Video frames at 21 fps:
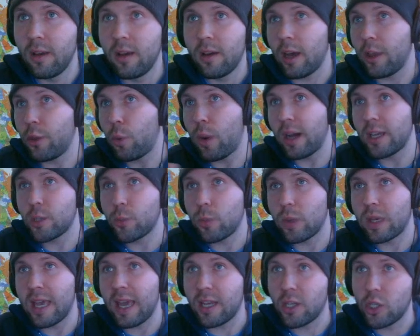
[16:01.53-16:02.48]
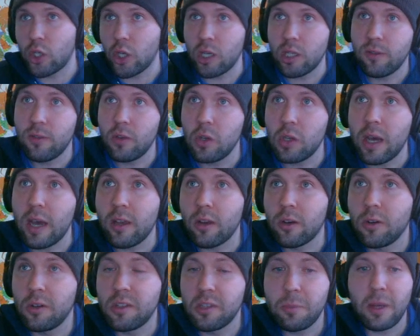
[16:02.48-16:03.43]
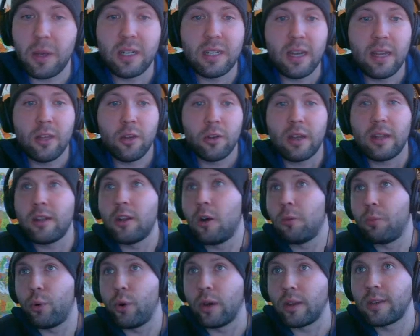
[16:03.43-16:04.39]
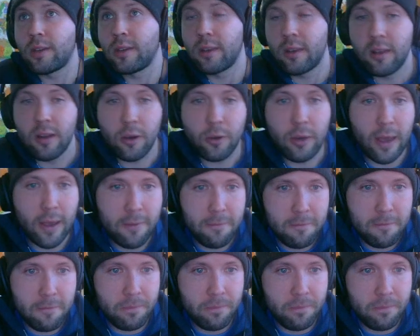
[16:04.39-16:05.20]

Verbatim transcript: Otherwise, we can't judge if you got your gold spike done. You get no points, okay?